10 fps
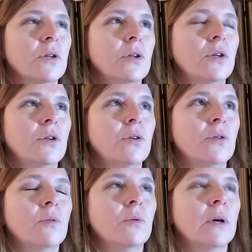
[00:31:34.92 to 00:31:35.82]
you
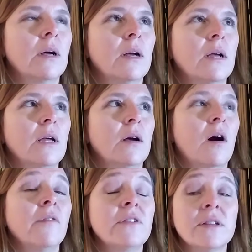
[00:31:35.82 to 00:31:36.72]
know,
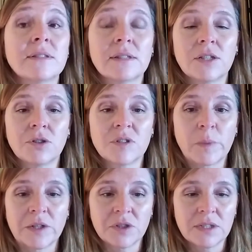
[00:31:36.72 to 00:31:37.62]
obviously your
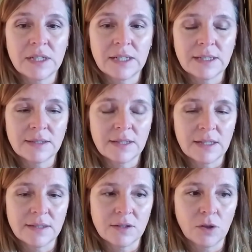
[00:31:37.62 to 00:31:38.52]
specialty is
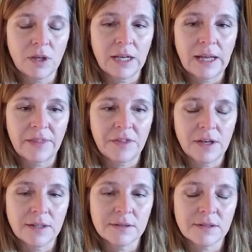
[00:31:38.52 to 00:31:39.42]
is looking at
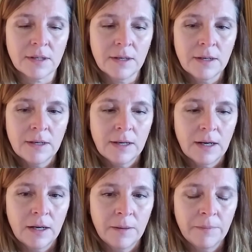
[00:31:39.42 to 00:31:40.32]
things
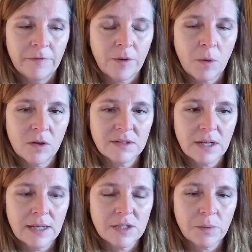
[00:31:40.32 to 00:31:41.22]
um, from all
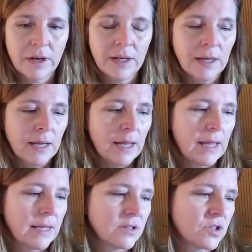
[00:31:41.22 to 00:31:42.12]
sides, right?
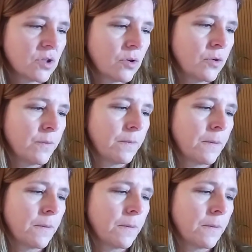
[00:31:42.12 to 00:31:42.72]
And so,